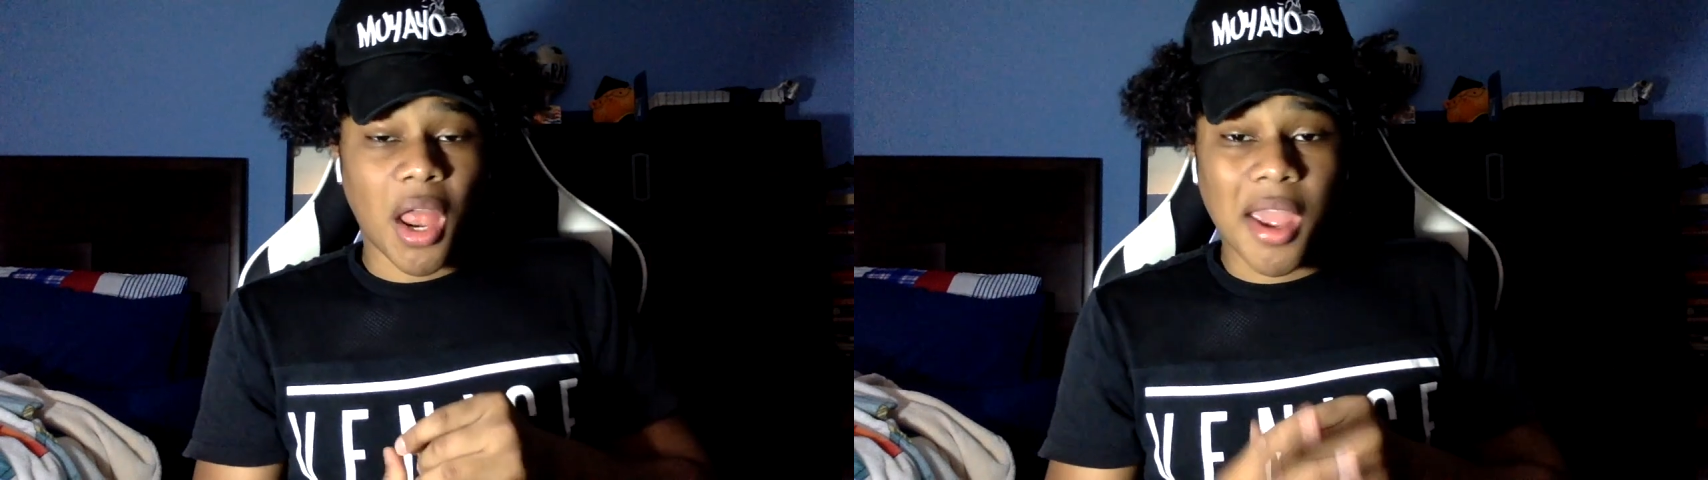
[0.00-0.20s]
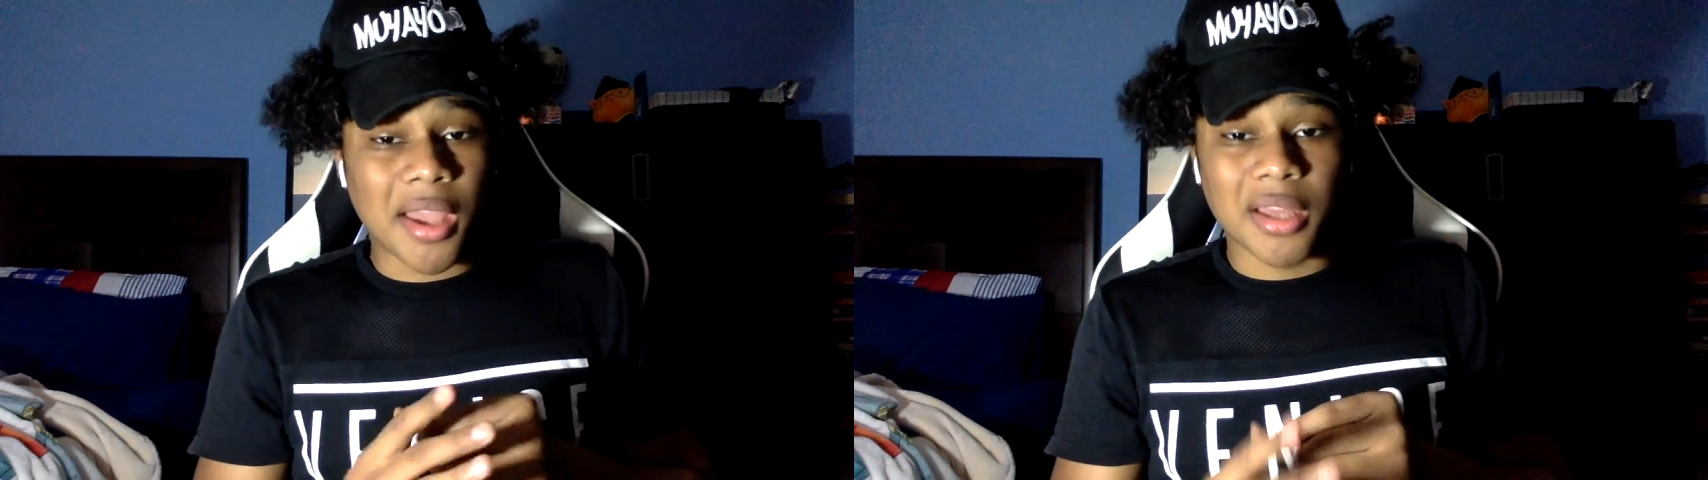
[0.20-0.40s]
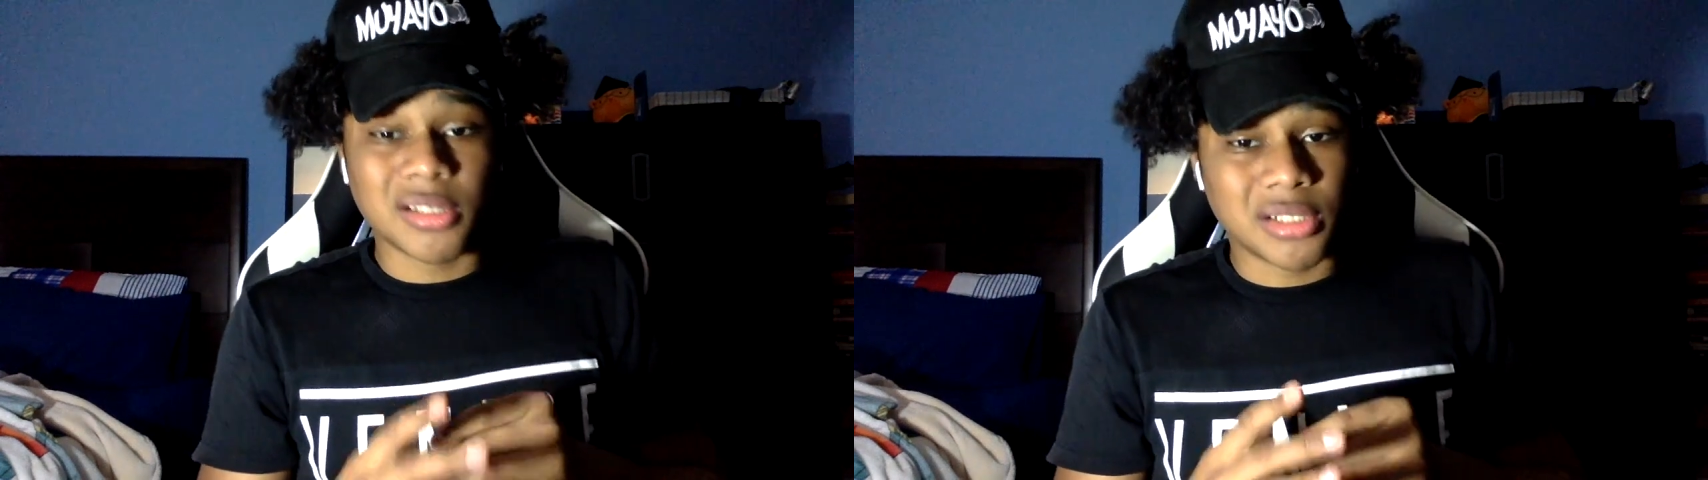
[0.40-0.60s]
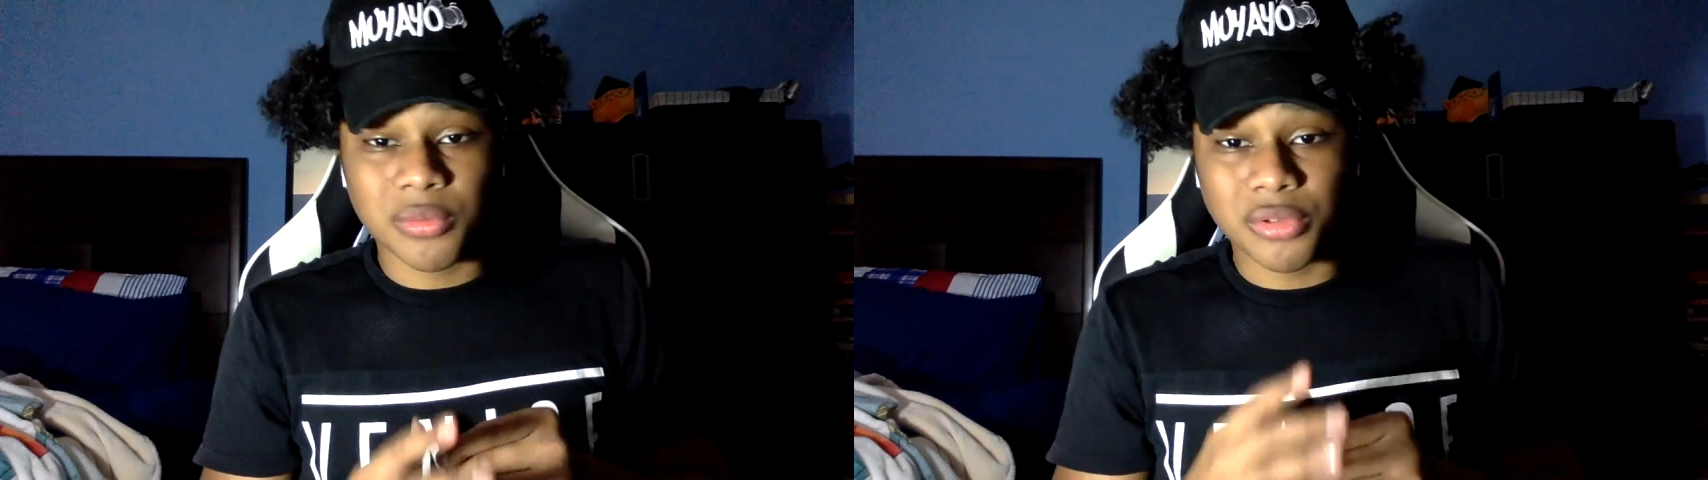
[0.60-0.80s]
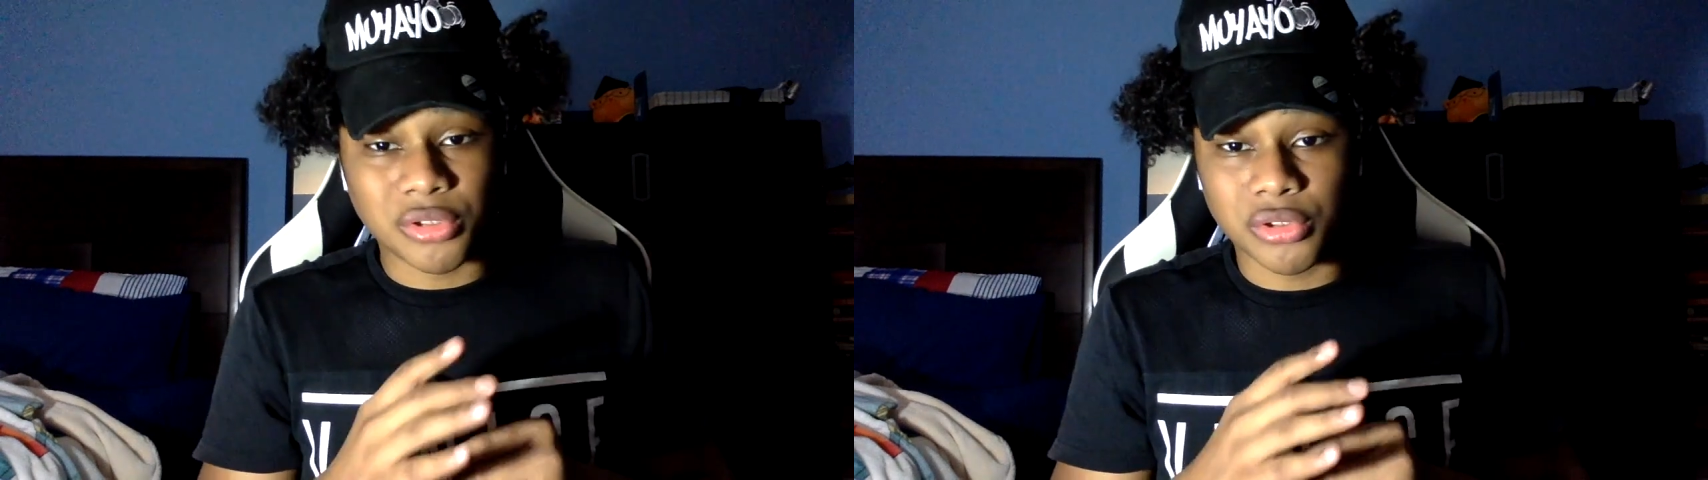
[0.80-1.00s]
I had this
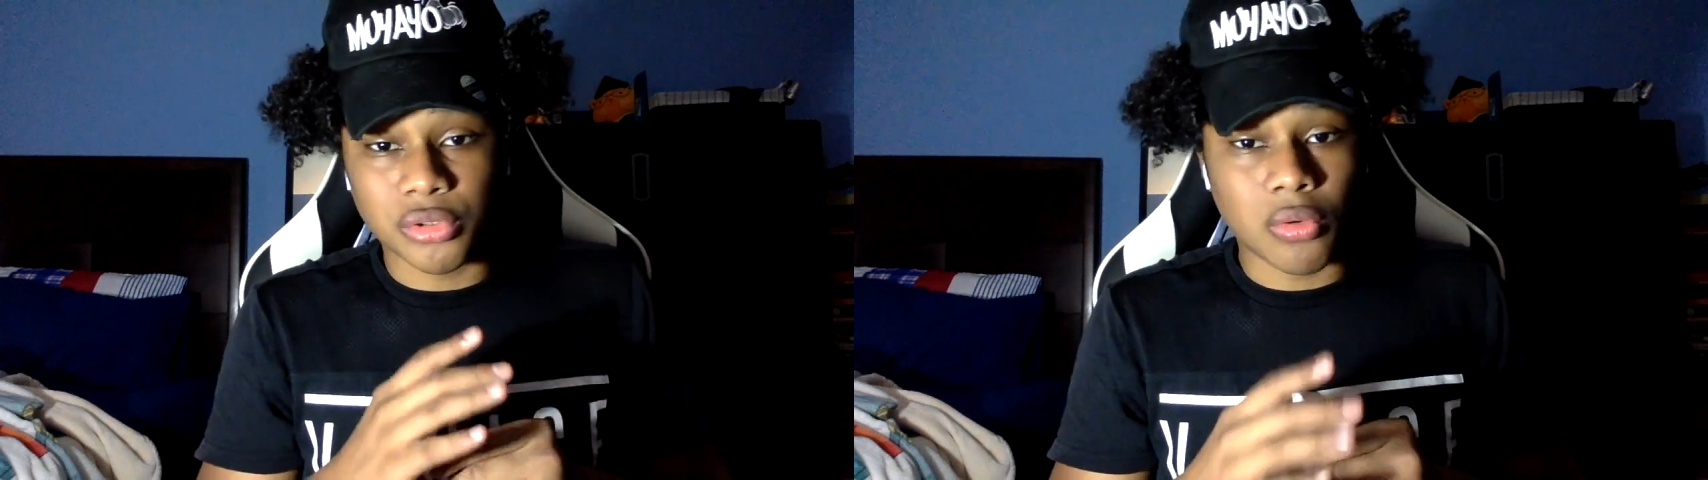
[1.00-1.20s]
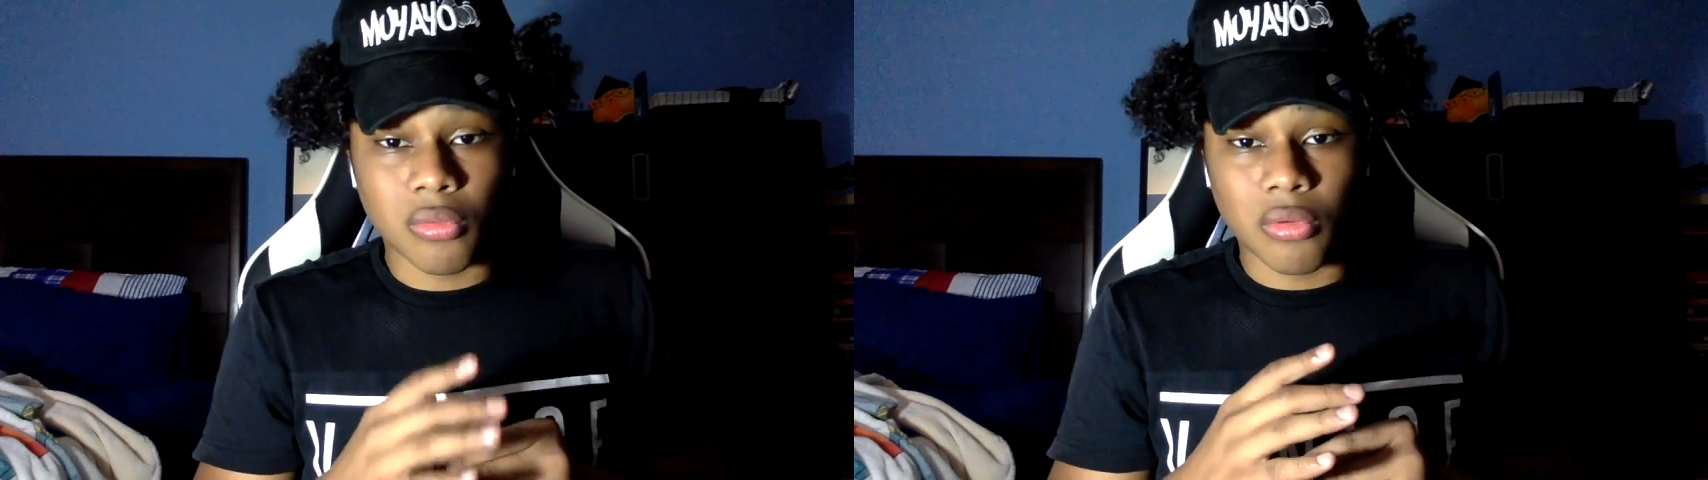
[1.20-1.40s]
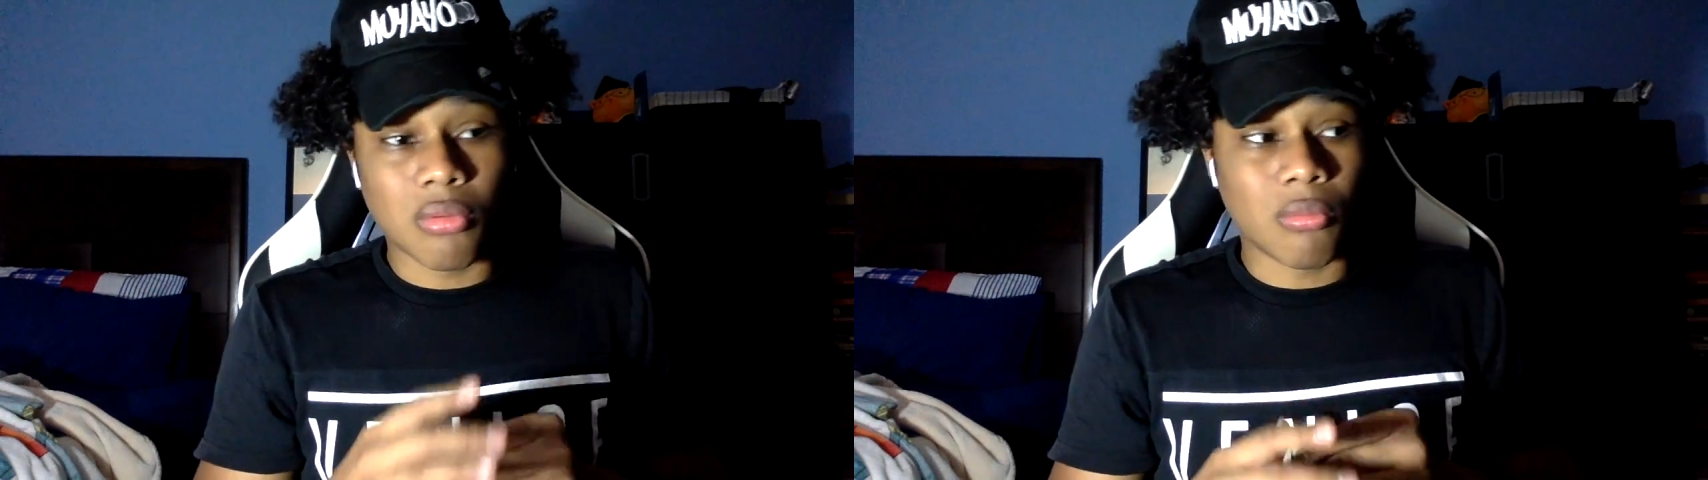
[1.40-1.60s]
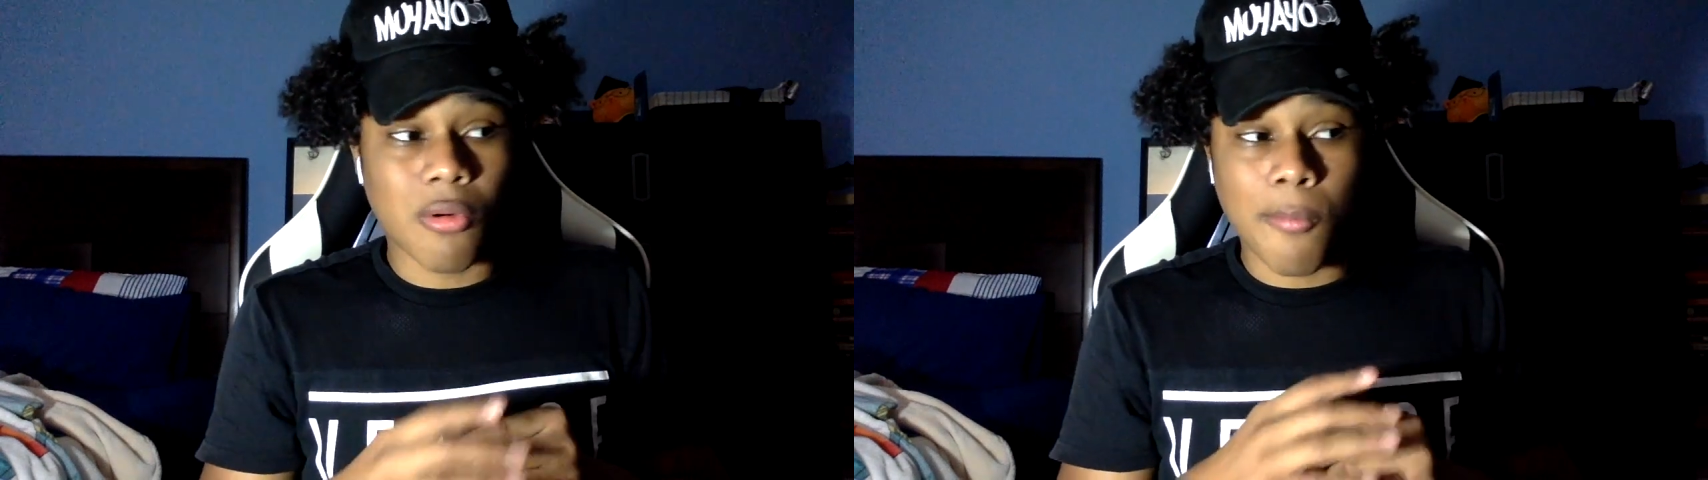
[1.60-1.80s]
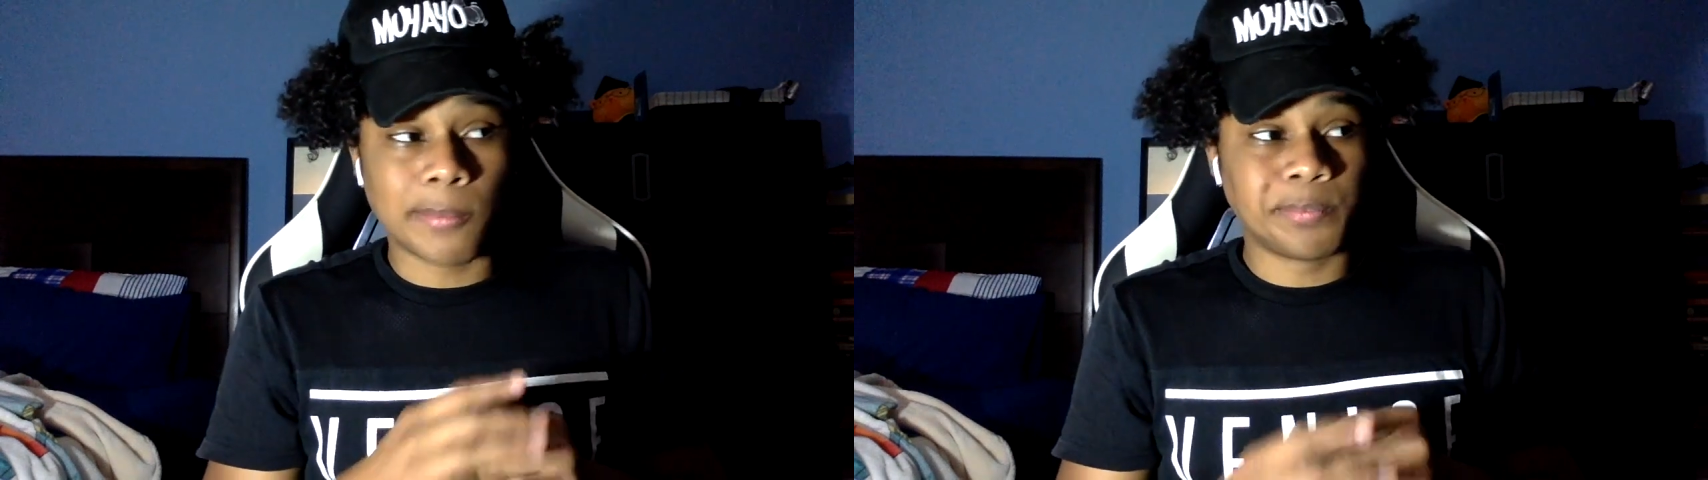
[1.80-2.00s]
sandwich for so long, bro.